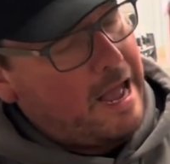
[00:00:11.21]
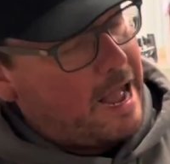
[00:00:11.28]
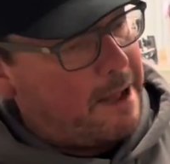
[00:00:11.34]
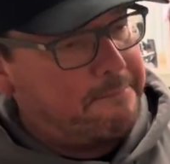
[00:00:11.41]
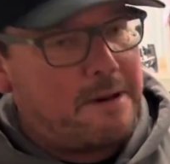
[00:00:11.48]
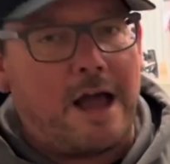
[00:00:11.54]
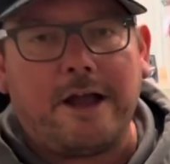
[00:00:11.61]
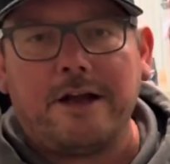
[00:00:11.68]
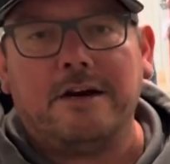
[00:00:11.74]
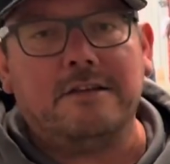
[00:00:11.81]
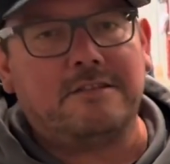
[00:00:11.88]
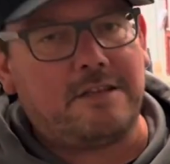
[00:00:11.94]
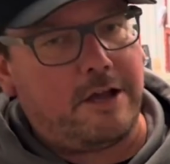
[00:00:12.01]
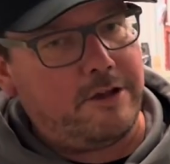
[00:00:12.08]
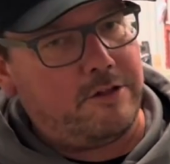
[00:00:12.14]
I'm not going
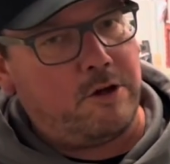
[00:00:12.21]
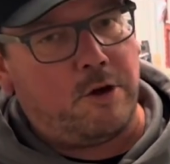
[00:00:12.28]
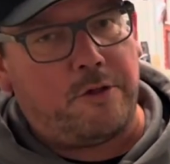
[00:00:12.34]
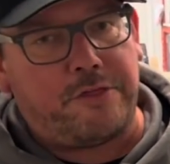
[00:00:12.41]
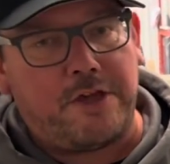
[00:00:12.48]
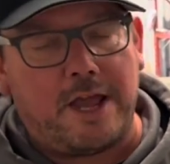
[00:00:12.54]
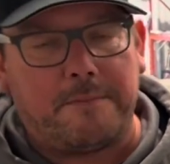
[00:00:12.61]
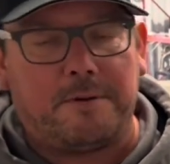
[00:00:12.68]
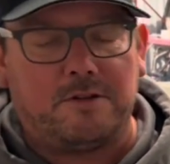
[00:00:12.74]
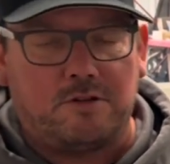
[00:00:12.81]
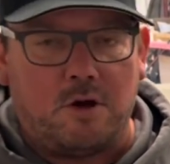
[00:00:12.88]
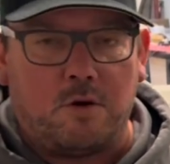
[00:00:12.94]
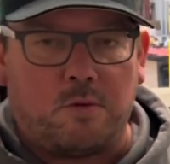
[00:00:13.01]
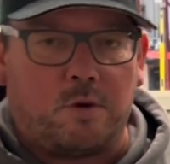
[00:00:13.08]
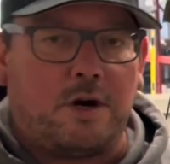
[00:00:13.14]
to tell you the whole thing, but
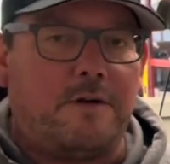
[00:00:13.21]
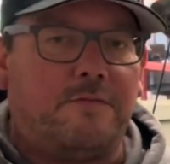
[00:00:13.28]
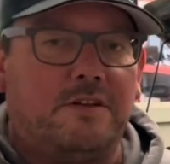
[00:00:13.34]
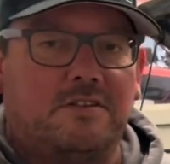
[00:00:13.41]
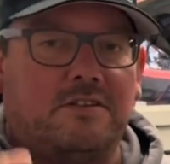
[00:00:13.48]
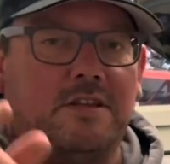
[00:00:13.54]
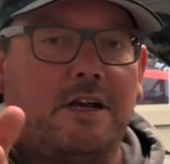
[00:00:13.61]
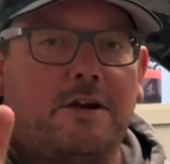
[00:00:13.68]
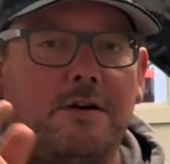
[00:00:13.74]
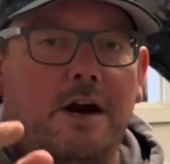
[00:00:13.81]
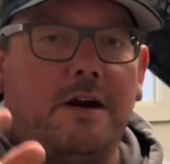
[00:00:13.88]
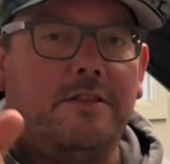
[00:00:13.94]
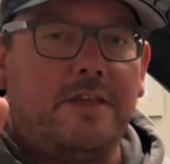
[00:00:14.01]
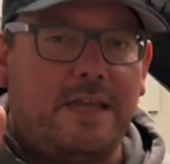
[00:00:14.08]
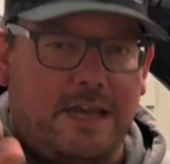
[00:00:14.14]
don't worry. If you stick
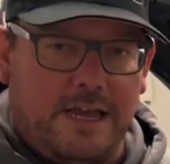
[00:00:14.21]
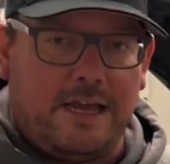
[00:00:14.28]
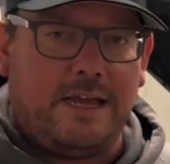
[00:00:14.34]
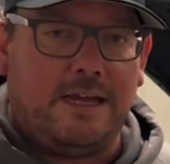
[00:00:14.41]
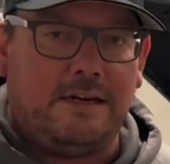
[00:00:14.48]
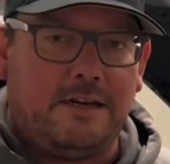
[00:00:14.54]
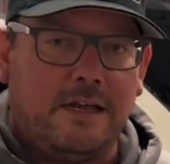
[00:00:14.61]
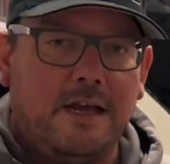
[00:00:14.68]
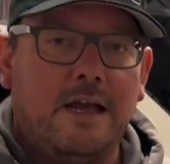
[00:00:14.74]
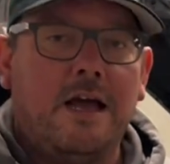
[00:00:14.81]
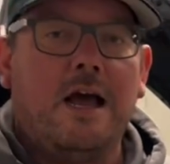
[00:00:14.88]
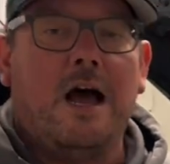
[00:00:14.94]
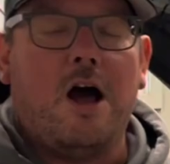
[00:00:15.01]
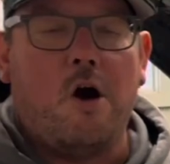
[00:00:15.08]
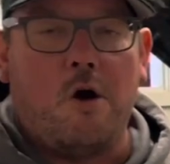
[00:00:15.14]
around to the end,
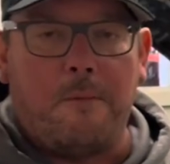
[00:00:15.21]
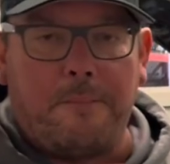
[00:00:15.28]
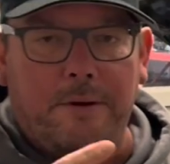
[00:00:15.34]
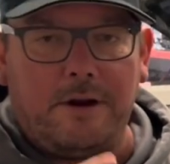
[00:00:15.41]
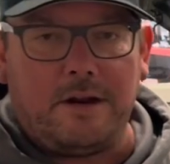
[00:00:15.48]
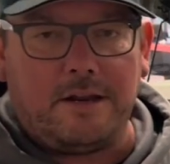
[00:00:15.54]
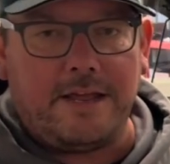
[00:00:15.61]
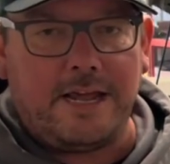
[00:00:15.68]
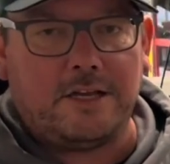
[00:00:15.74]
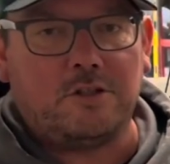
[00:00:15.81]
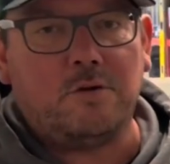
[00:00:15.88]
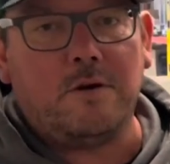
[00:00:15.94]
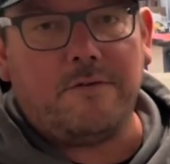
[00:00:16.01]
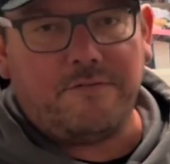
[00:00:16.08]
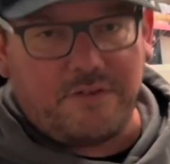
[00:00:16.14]
I'll put a link
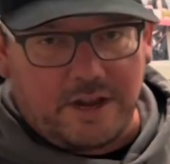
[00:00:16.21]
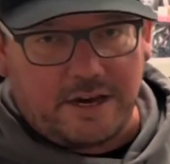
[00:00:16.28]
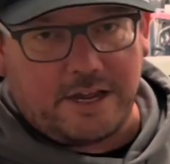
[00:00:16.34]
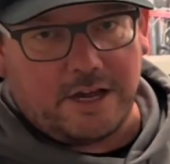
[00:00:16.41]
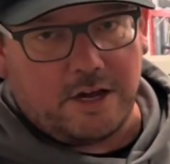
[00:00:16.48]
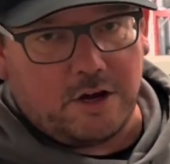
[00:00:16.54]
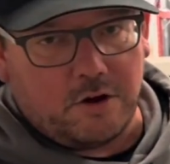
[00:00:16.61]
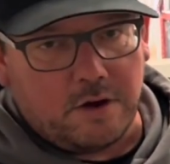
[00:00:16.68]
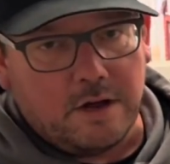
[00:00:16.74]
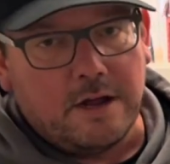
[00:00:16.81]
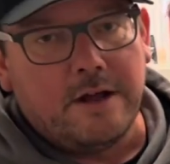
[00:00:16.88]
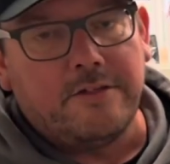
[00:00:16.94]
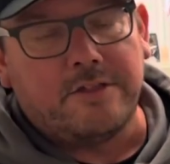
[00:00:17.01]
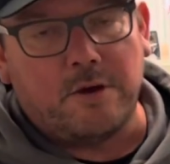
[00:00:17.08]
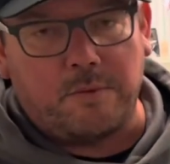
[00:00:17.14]
to a video
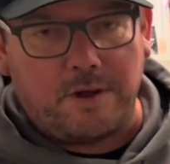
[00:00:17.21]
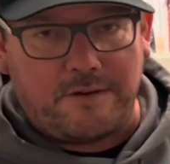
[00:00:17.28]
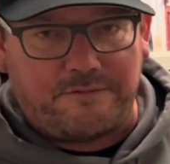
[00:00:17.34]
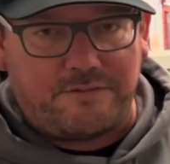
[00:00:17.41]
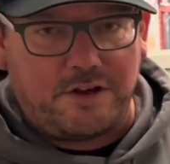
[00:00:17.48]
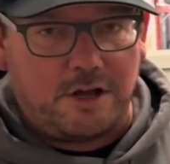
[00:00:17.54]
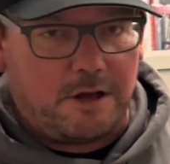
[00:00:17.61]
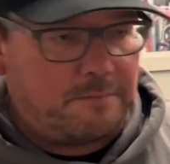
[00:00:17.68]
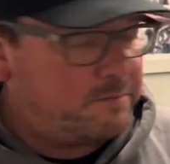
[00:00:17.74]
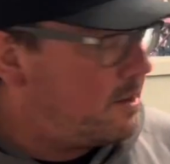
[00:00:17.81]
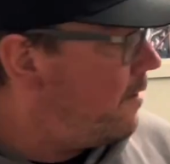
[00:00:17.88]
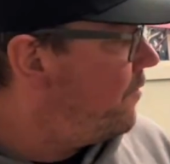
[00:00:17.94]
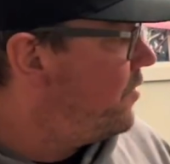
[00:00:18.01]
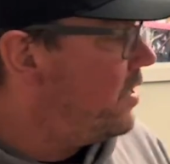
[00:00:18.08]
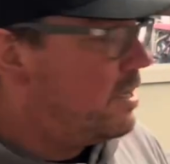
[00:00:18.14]
that we filmed
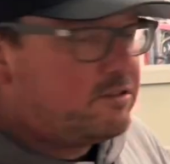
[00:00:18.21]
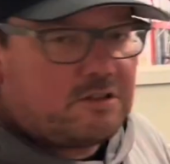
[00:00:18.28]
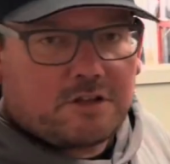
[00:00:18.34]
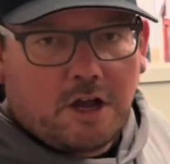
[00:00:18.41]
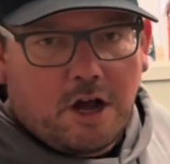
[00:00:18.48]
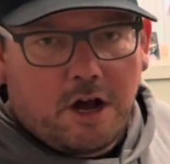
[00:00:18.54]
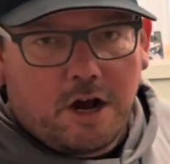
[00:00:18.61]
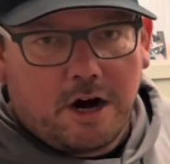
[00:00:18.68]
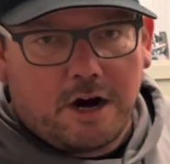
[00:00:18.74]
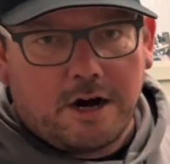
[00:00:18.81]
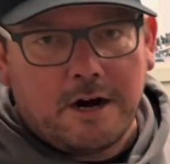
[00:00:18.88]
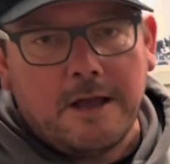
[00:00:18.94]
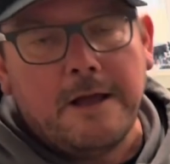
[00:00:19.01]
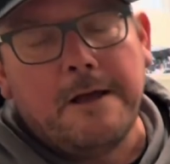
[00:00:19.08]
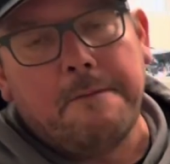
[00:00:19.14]
of this
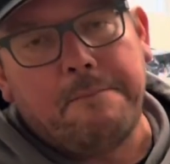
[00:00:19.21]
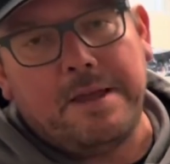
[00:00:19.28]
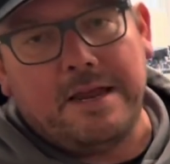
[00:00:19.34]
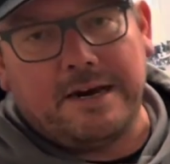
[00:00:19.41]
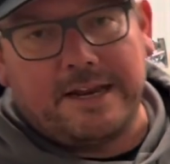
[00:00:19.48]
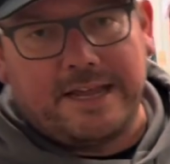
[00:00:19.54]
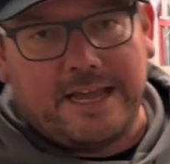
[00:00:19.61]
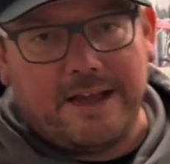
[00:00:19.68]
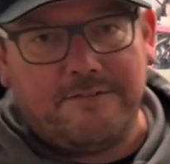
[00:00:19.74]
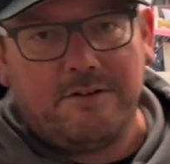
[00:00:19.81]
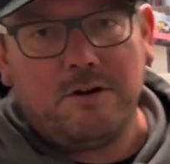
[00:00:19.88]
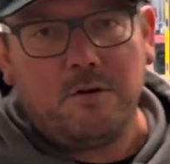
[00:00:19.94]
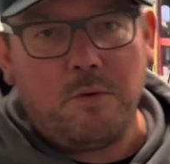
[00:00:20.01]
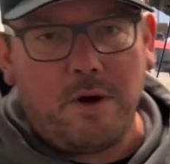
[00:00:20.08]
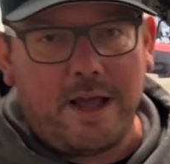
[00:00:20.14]
car being
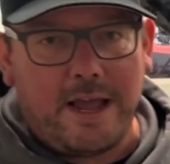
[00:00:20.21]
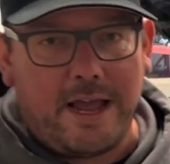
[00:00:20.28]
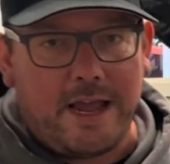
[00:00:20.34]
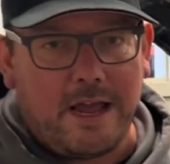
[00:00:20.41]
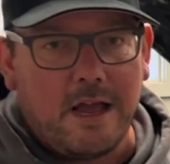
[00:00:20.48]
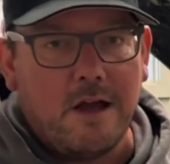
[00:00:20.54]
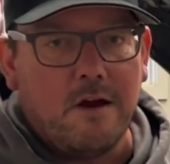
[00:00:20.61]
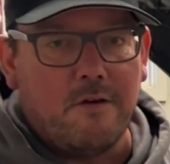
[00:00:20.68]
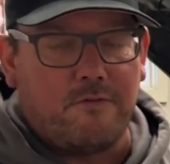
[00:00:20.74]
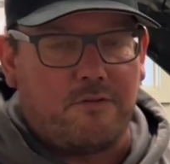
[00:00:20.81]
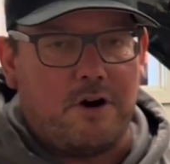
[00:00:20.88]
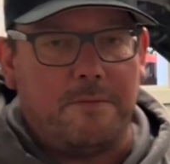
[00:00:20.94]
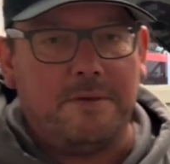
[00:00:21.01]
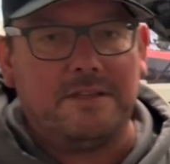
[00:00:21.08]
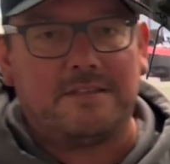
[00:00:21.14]
given away
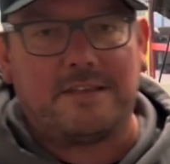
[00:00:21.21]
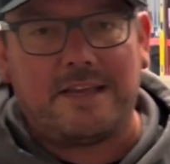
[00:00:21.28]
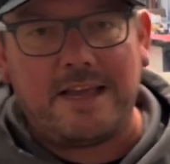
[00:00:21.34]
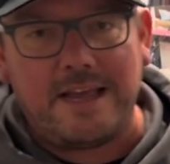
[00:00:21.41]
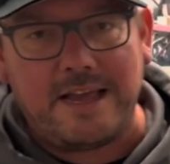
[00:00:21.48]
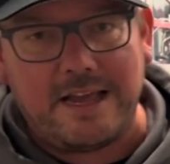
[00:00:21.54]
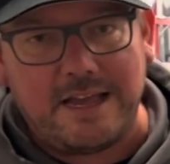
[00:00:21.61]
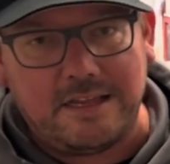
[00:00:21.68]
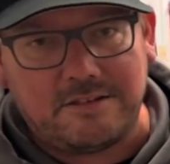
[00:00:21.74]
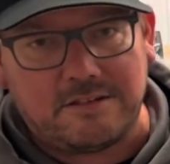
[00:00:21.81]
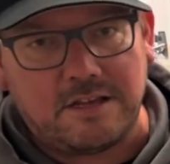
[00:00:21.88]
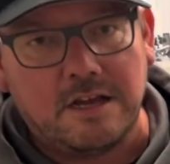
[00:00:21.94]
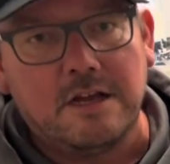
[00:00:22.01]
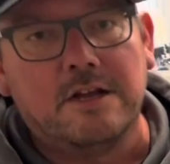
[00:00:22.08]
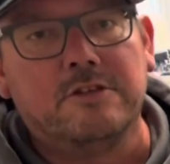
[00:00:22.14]
from his
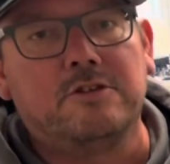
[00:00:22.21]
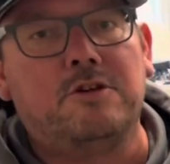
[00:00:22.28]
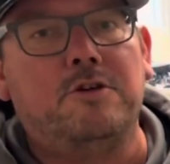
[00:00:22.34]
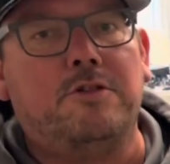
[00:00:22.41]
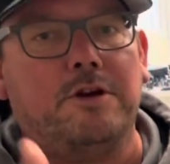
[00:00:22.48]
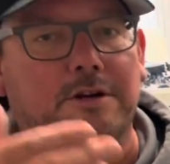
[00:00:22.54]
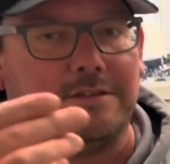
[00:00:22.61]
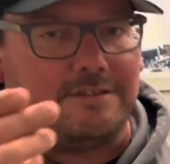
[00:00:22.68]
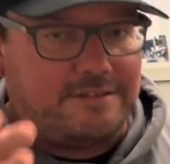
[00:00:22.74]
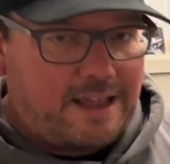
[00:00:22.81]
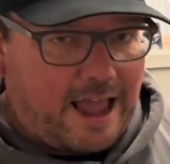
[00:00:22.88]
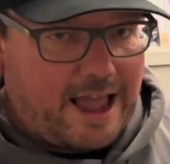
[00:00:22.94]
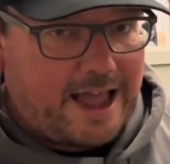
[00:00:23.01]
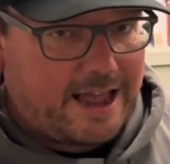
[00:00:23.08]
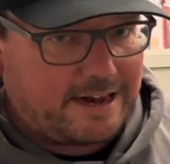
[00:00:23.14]
kids to their
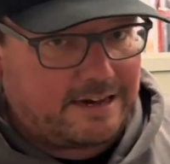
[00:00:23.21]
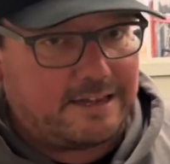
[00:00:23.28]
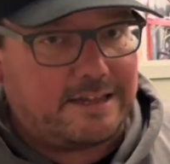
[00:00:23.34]
dad.